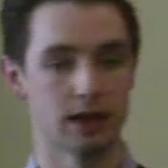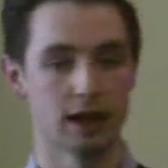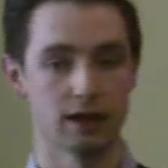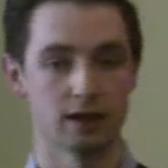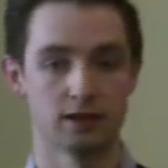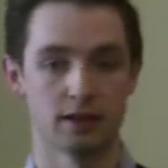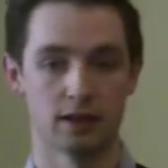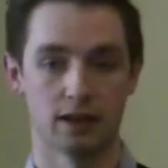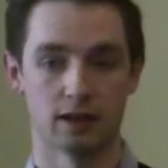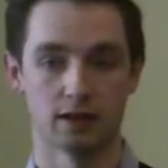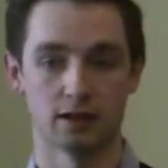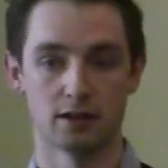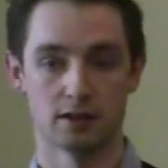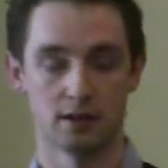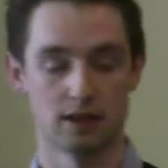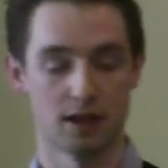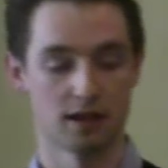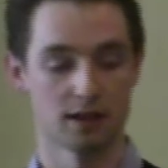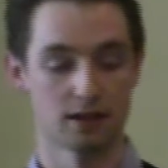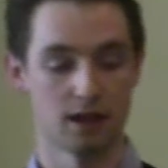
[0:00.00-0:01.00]

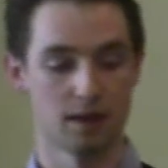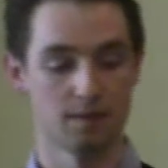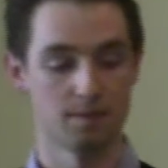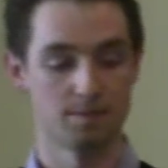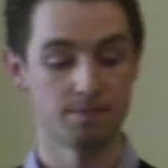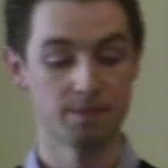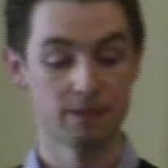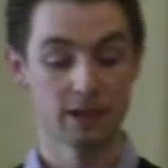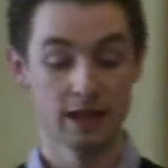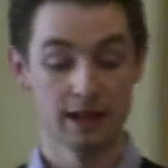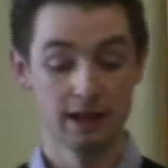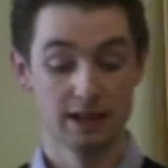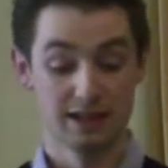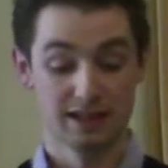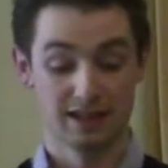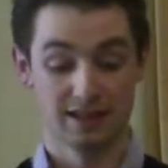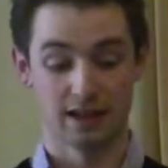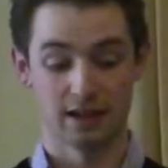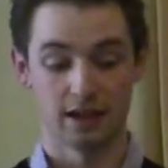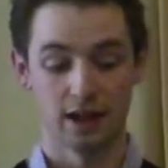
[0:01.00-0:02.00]

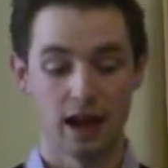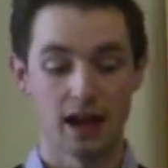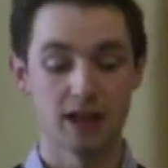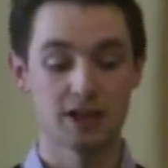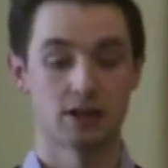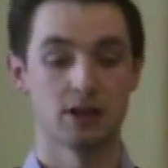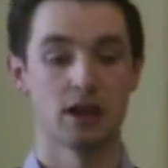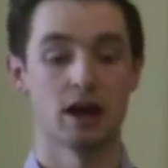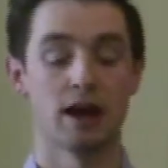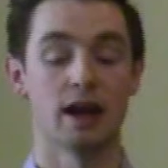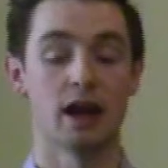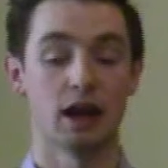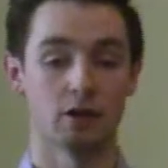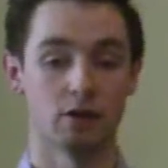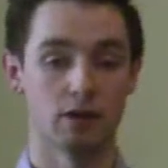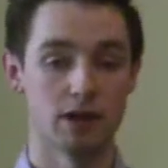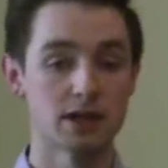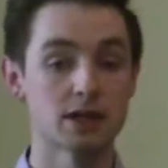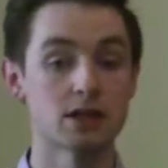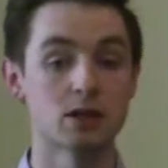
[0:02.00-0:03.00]
that
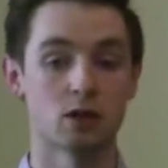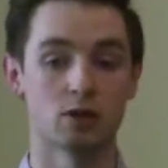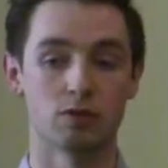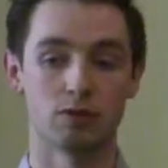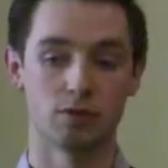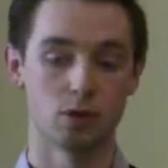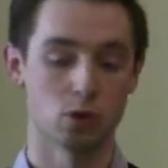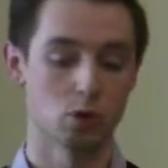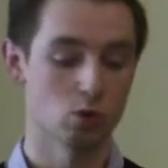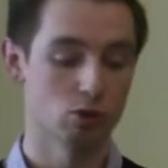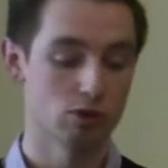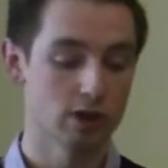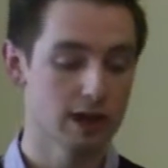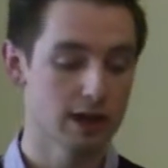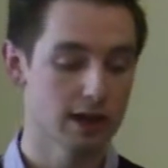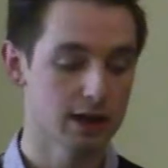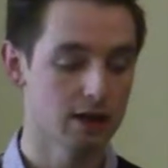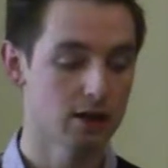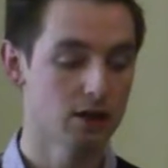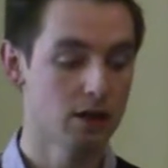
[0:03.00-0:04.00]
anachronistic view,
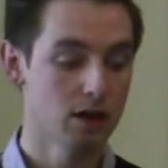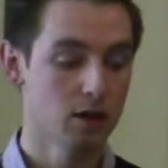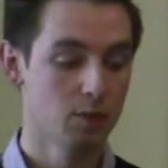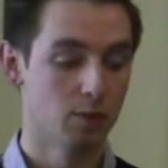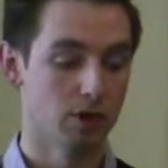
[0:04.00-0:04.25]
really,